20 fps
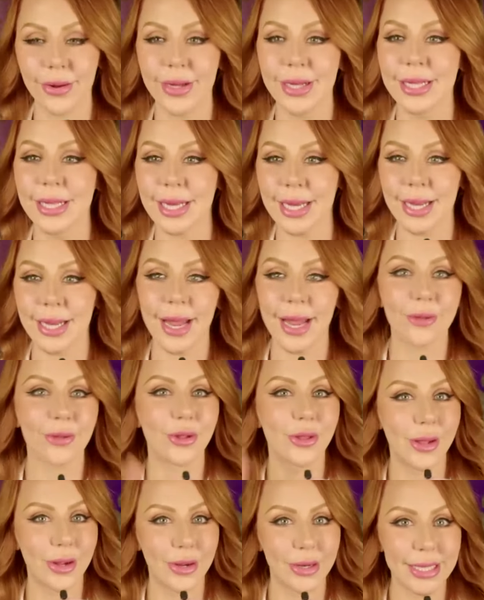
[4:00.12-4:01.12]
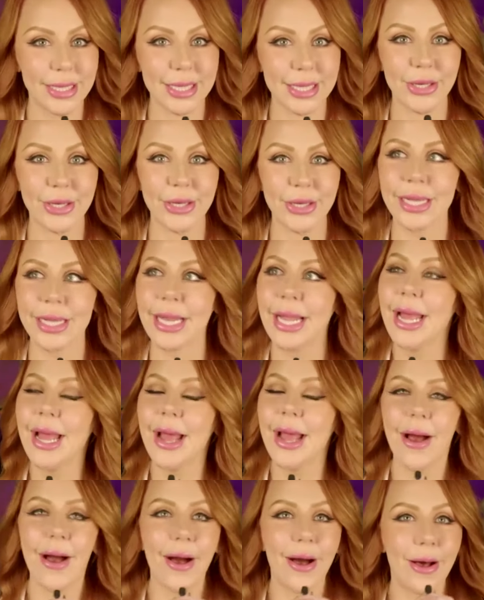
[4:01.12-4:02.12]
is a connection there and it's good
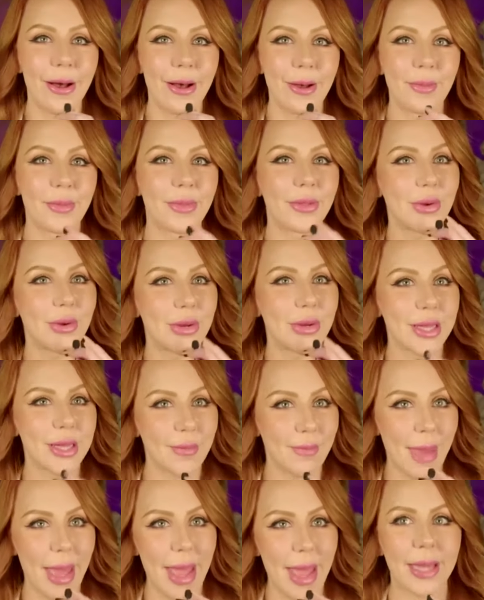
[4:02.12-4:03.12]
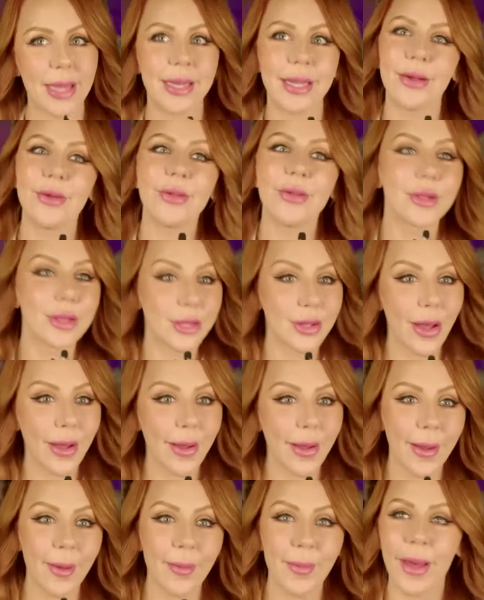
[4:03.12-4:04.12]
um there is a man here that's
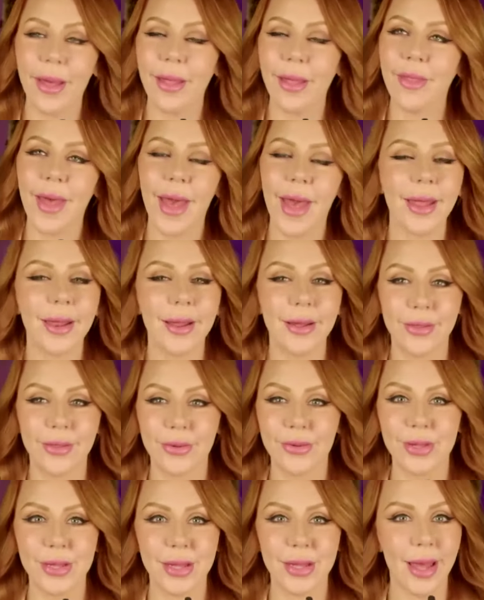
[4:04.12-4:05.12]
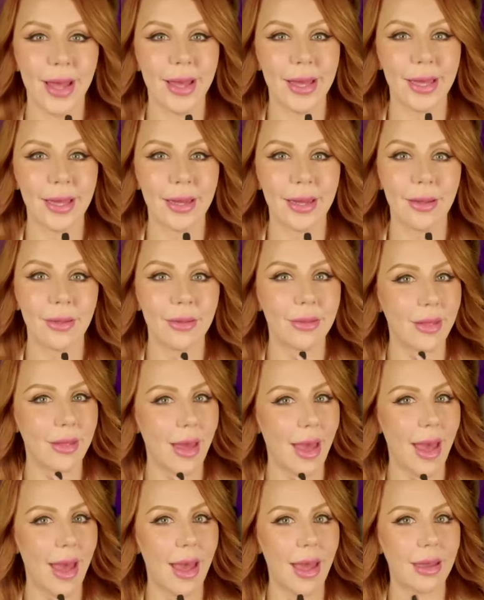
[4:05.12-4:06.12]
talking about that and they're saying
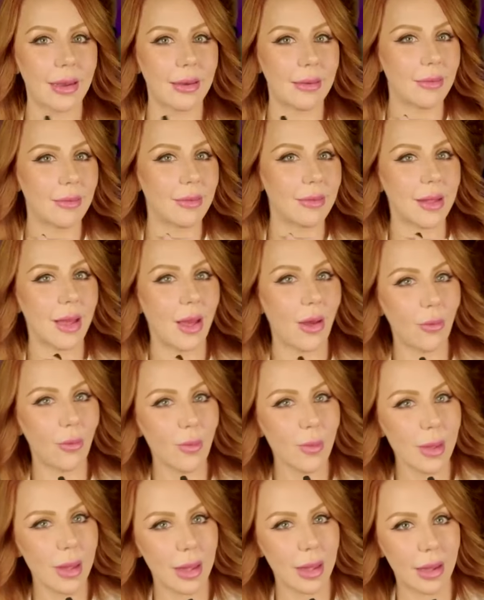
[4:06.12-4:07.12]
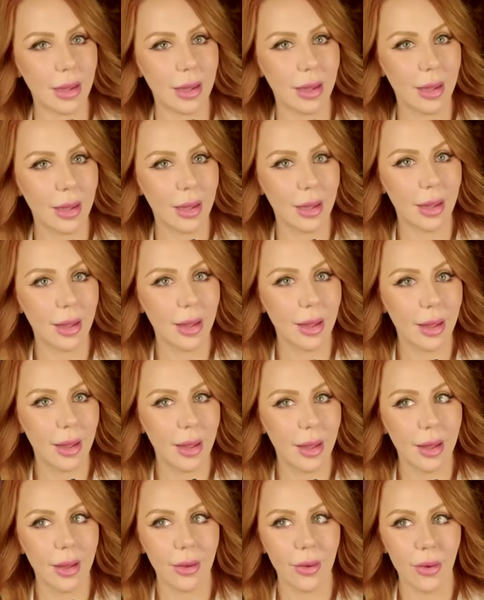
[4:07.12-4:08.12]
that tell me
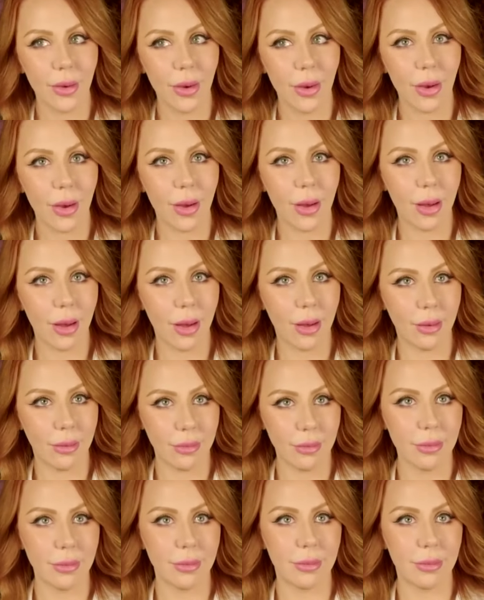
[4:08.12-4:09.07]
oh